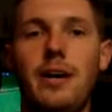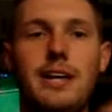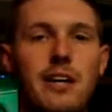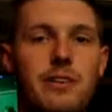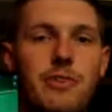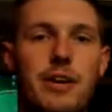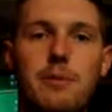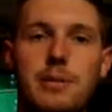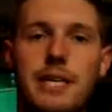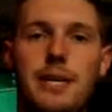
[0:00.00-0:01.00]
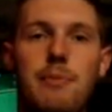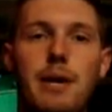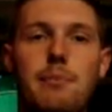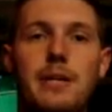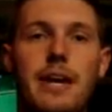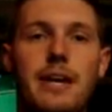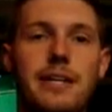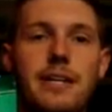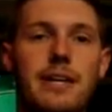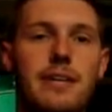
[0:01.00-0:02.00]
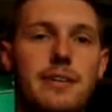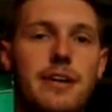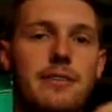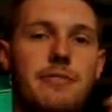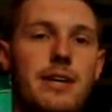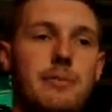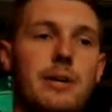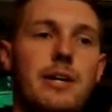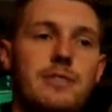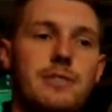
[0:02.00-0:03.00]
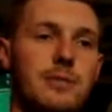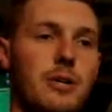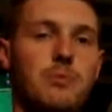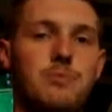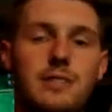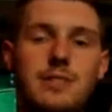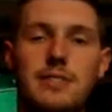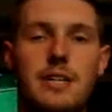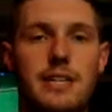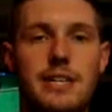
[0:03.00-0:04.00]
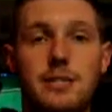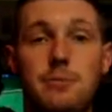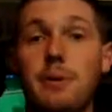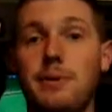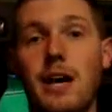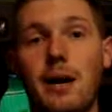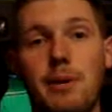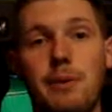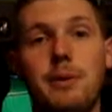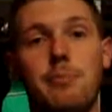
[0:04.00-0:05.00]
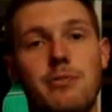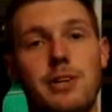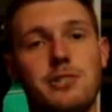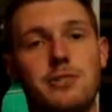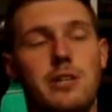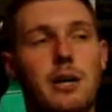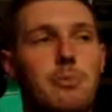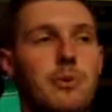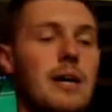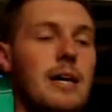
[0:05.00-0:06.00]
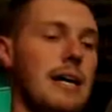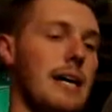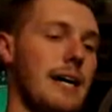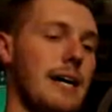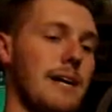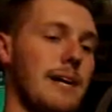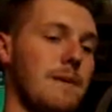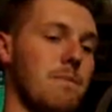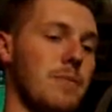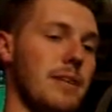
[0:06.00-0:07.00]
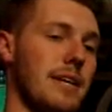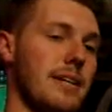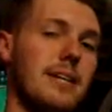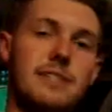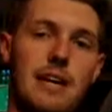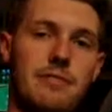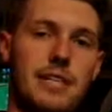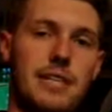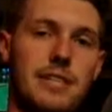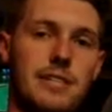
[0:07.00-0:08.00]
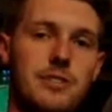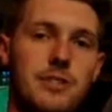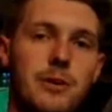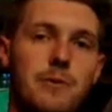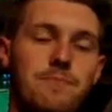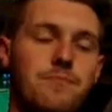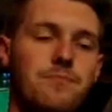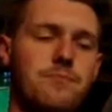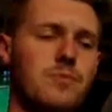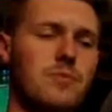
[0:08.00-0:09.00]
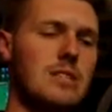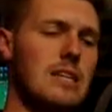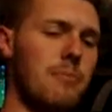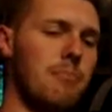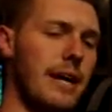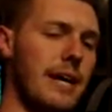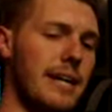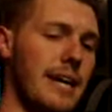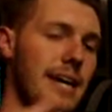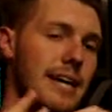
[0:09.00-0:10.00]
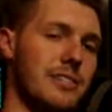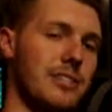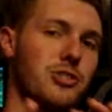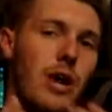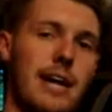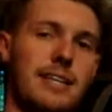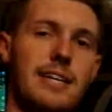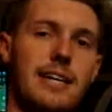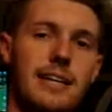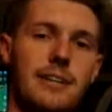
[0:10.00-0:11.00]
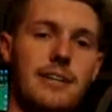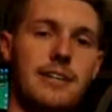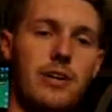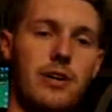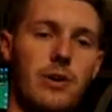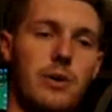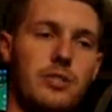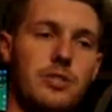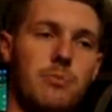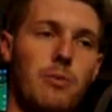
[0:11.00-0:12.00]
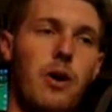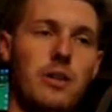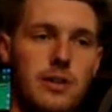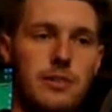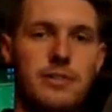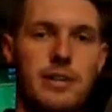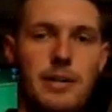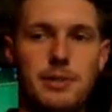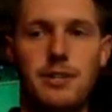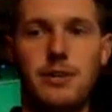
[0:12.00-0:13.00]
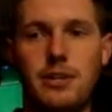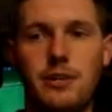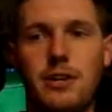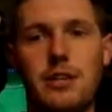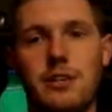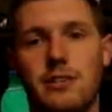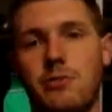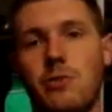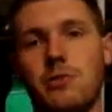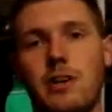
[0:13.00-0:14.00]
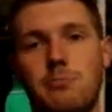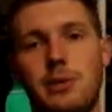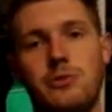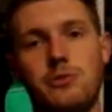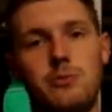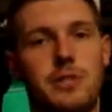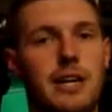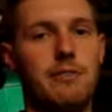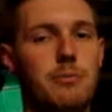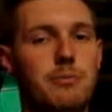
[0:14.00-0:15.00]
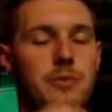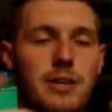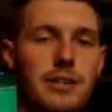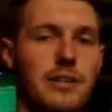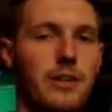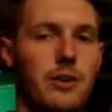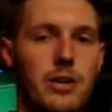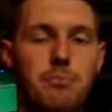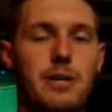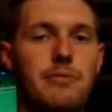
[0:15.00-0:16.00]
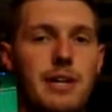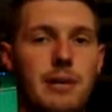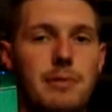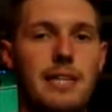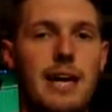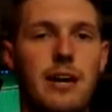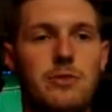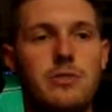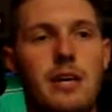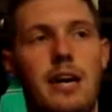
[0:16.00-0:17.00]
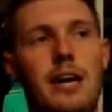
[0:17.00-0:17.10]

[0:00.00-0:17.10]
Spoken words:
a young family in it, maybe a family who has, young kids, maybe not, maybe a professional couple that doesn't have any kids, But it's attracting, a smaller family. You're not looking at 4 or 5 bedrooms, to have, a big family in the house.